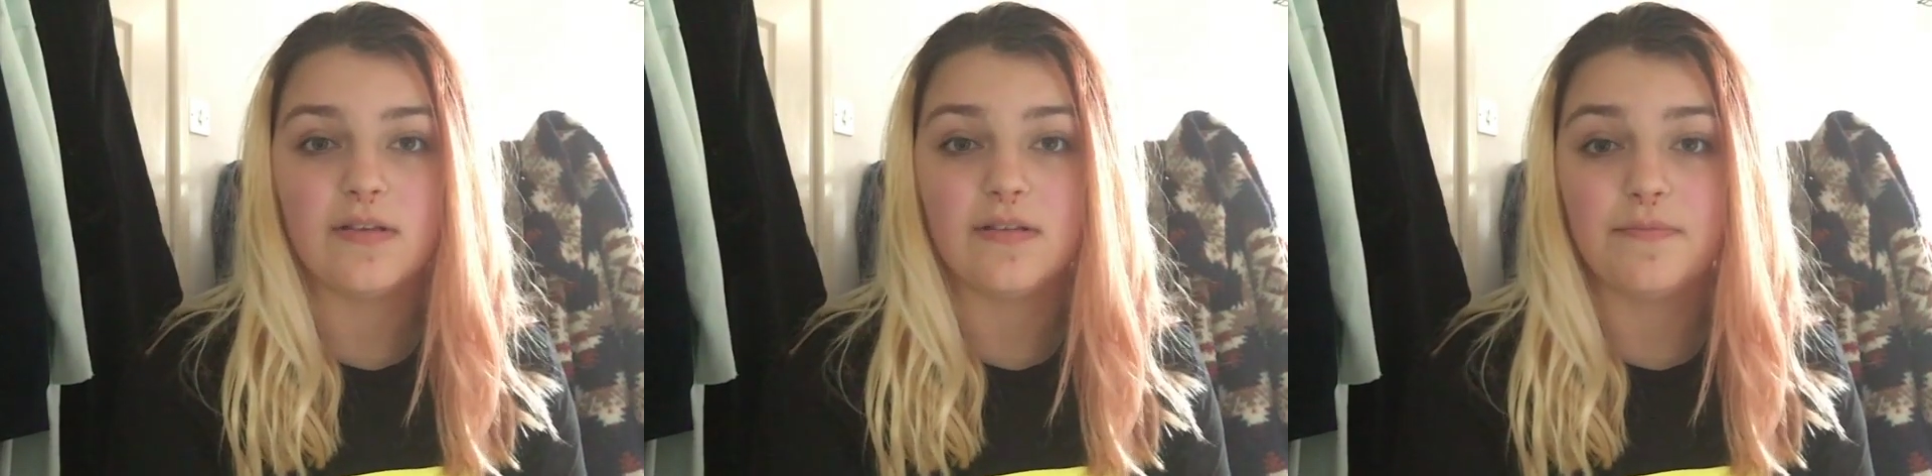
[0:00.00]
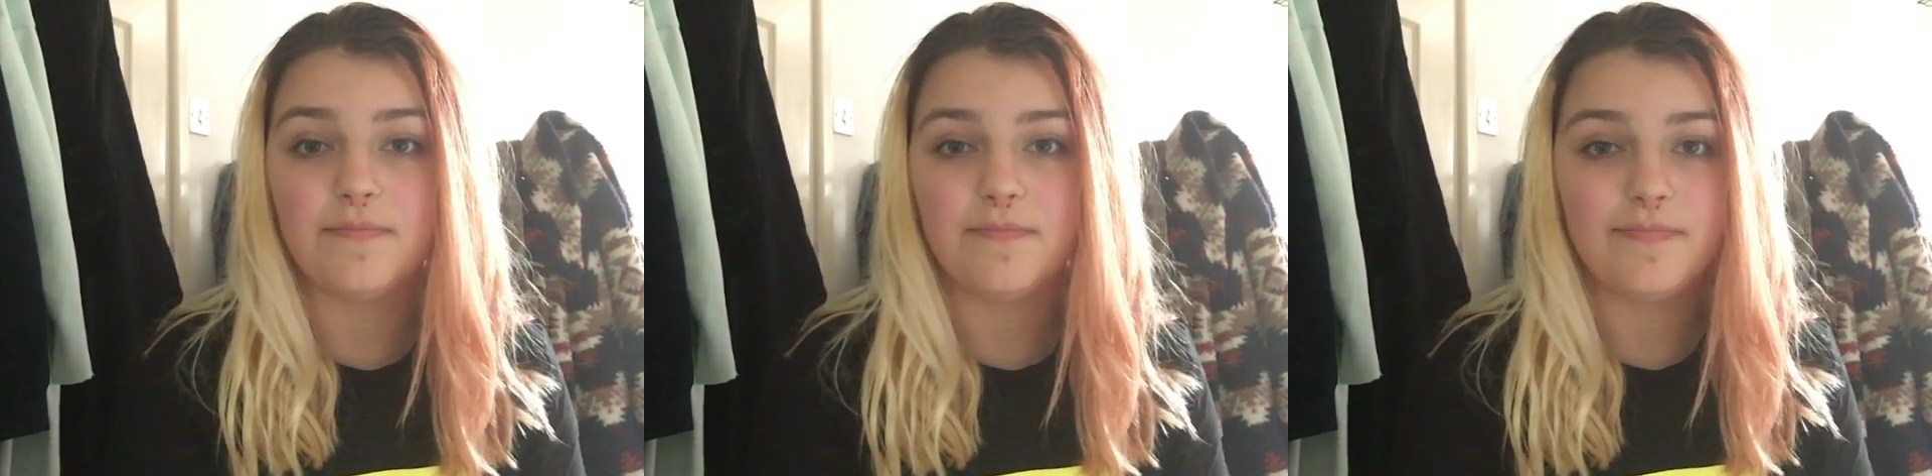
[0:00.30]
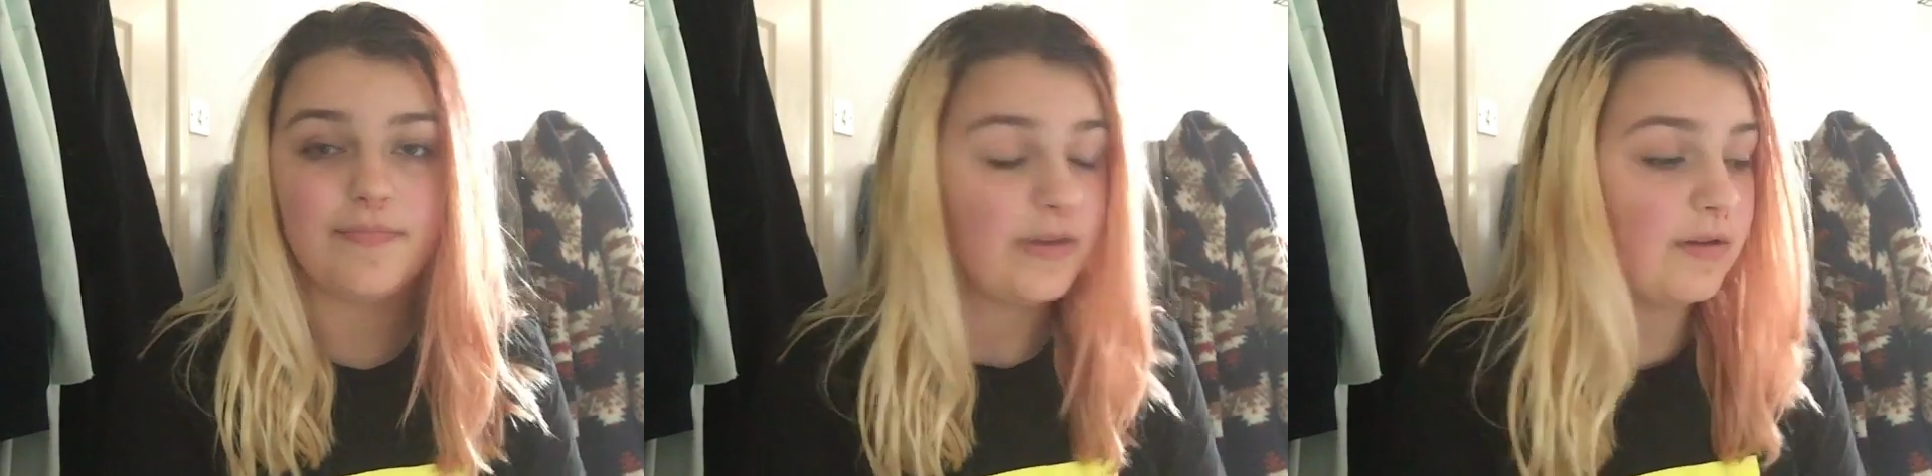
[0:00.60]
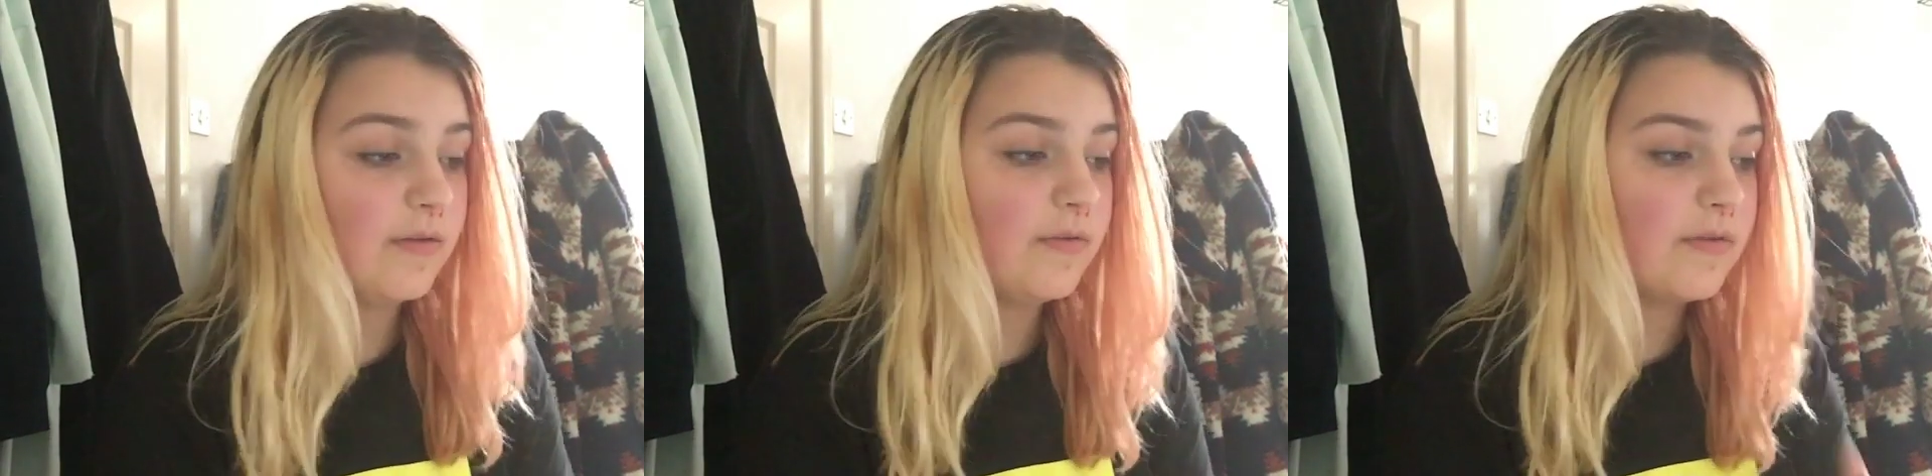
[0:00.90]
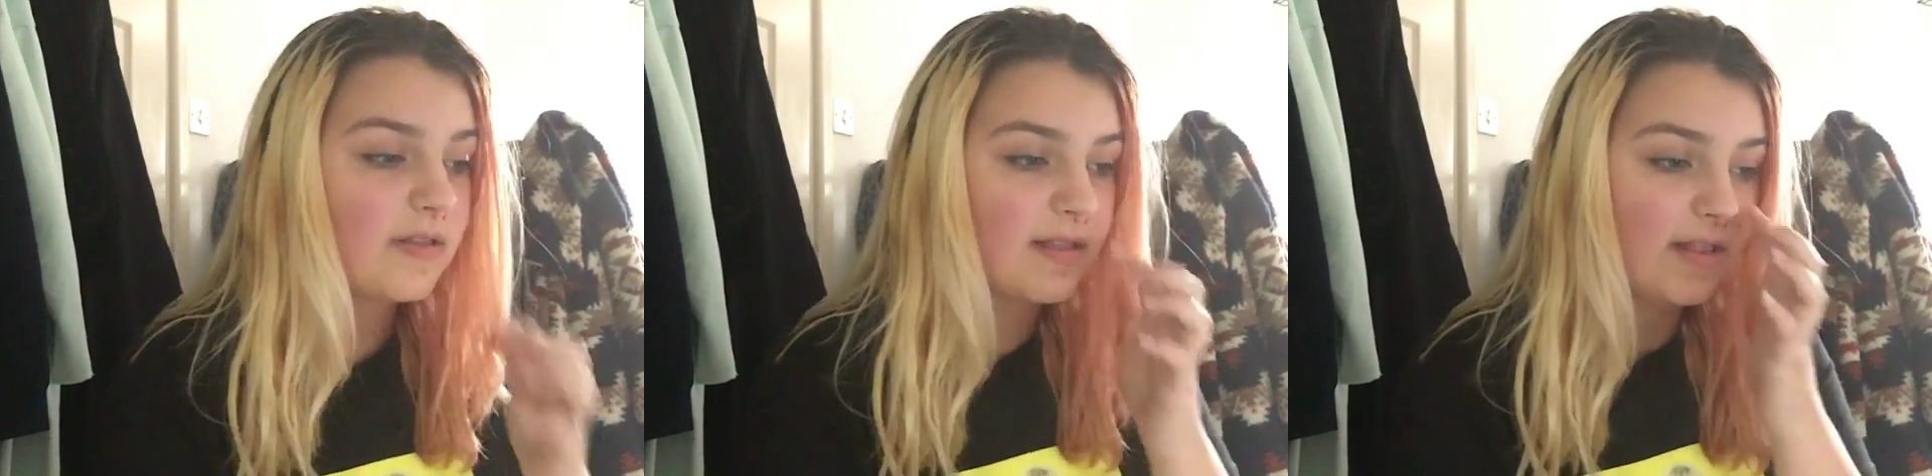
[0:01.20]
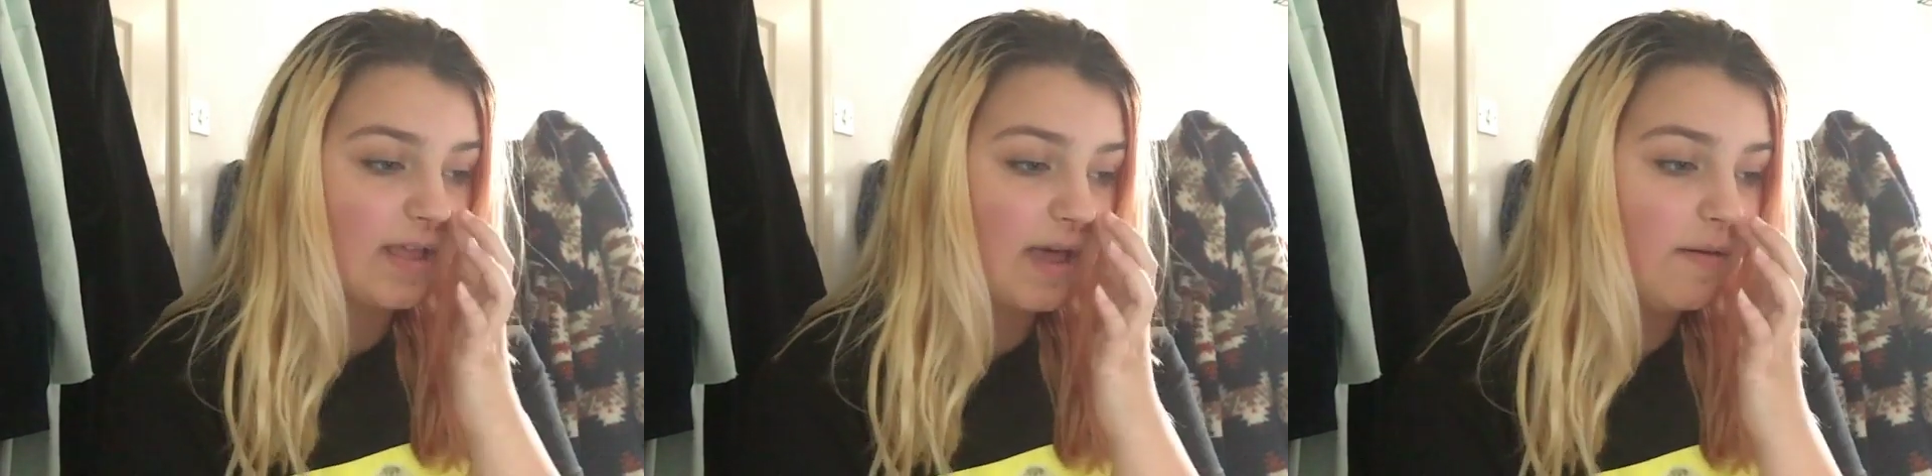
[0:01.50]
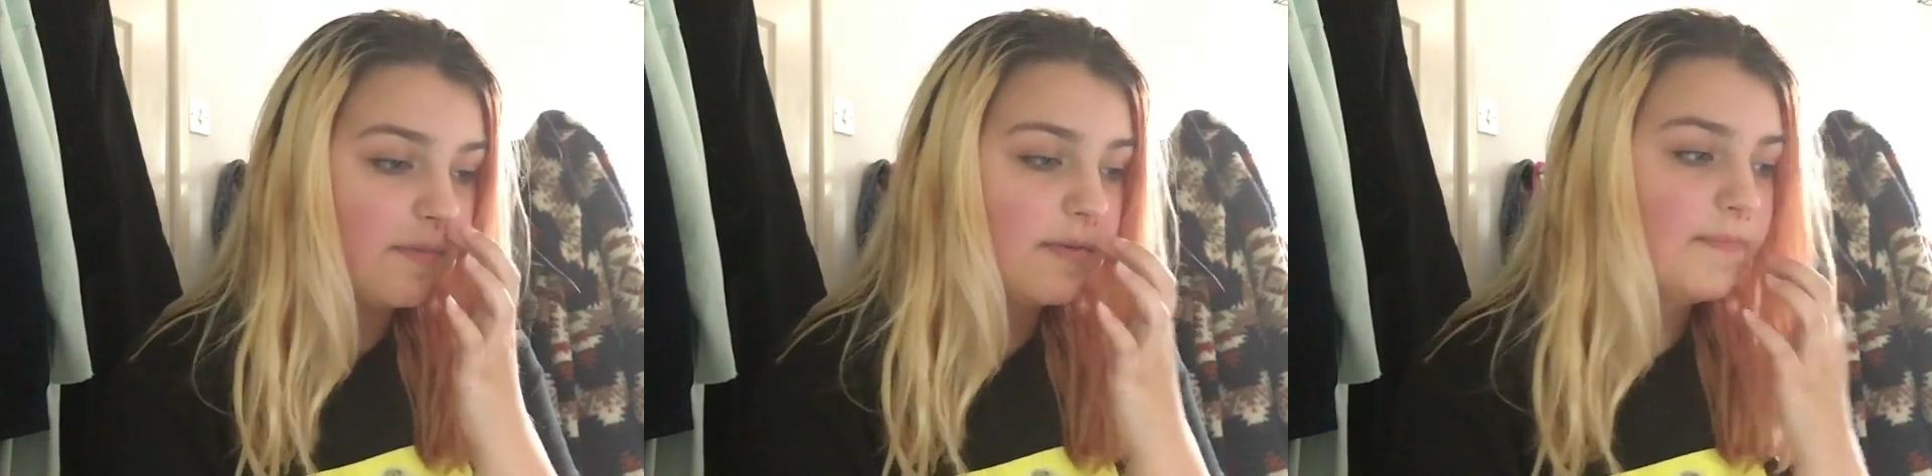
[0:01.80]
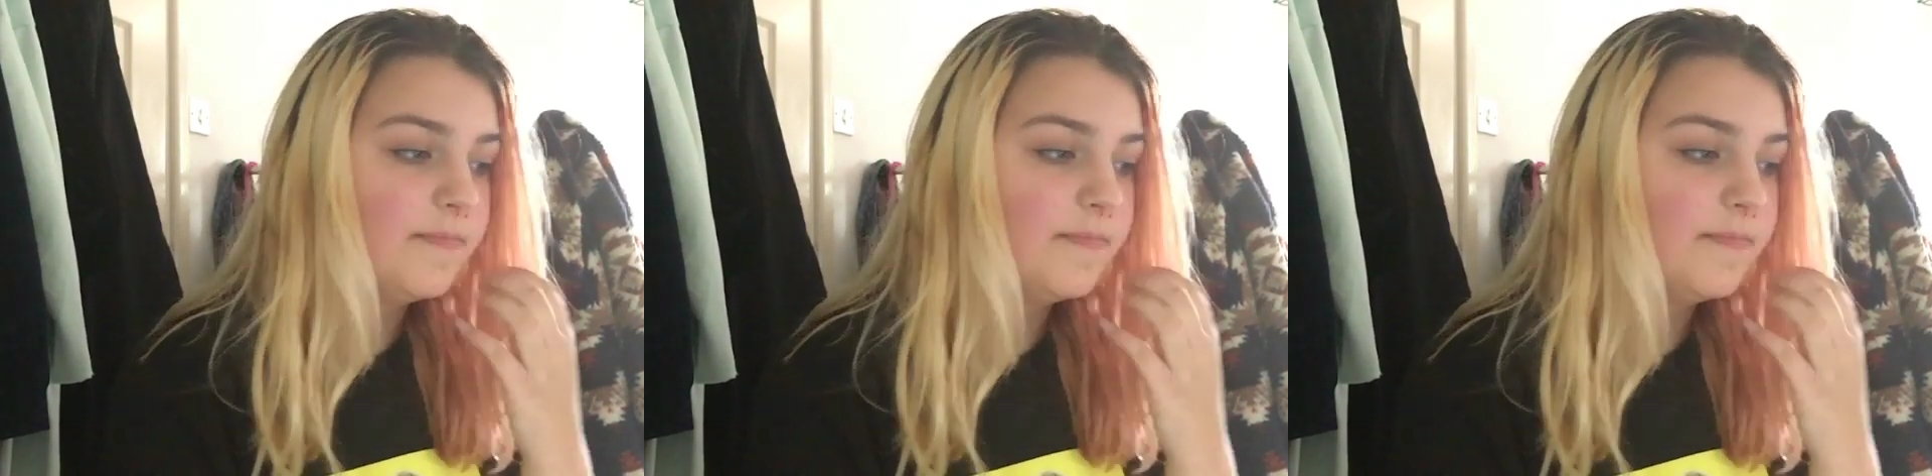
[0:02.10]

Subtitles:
to use the app.